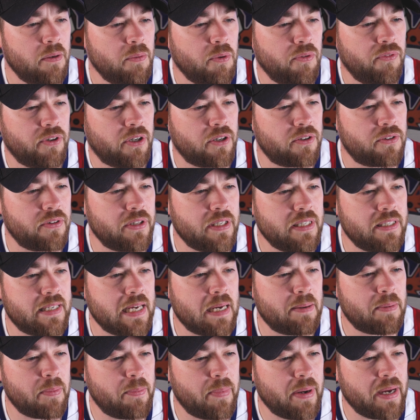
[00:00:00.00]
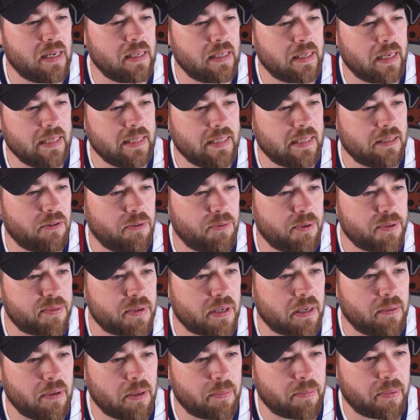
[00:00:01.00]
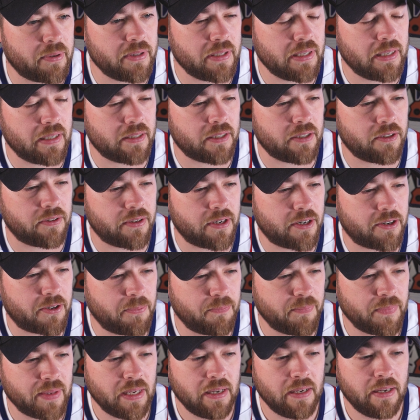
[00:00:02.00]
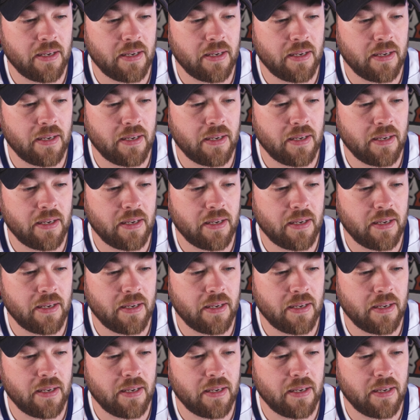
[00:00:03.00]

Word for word: Moving on to the Tampa Bay Lightning. What's coming up on the end here now?